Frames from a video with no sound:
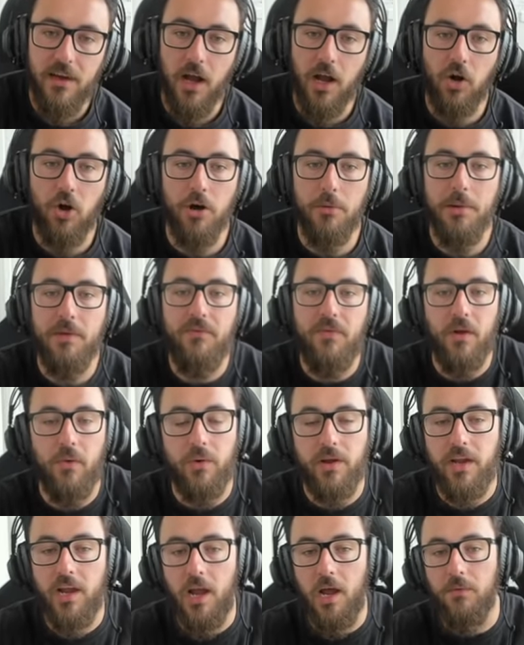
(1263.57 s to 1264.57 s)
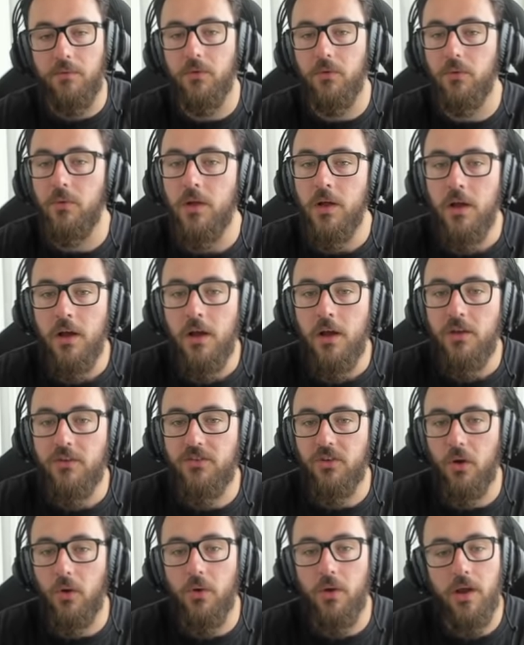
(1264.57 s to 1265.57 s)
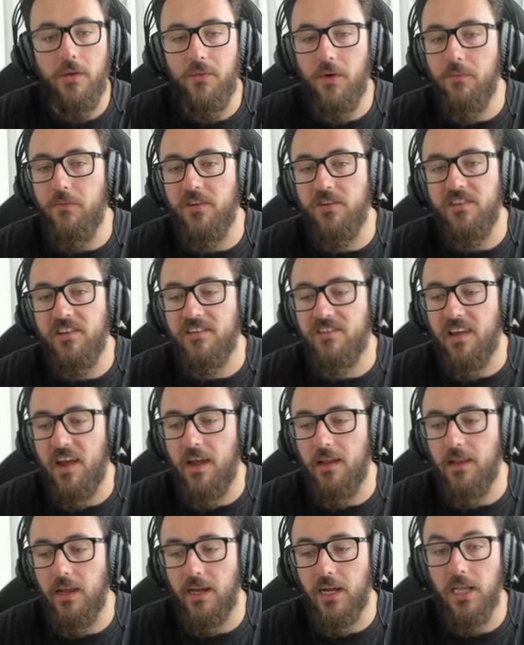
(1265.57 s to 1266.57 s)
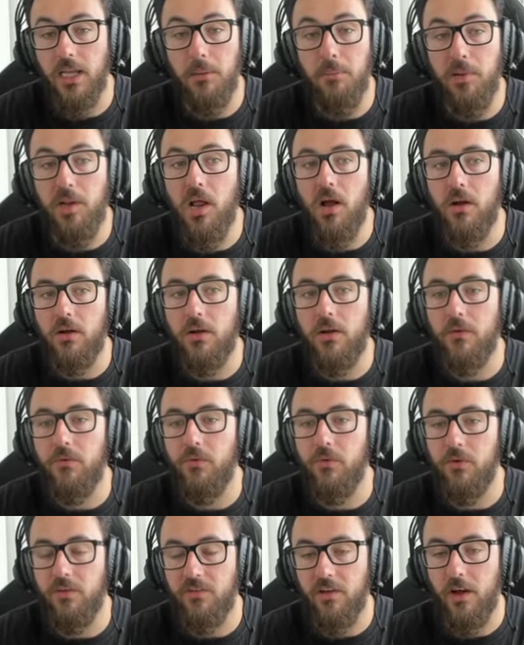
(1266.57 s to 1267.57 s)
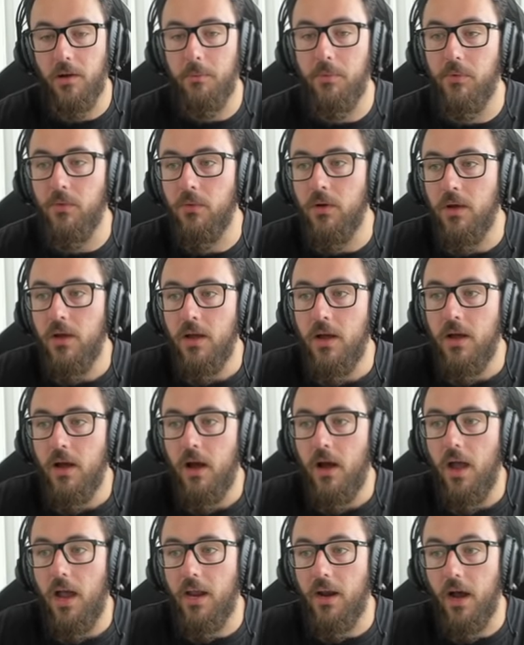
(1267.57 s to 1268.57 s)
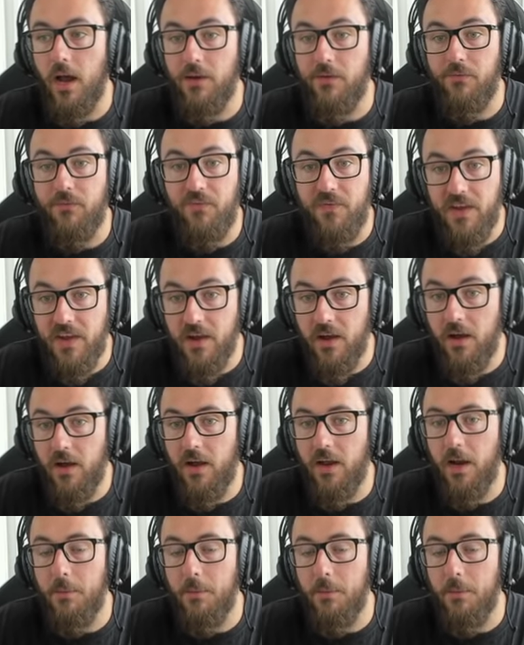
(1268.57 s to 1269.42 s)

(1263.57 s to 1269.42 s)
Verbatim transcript: I gotta be very careful. So if I'm facing, say, like a LeBlanc, for example, and I fear and I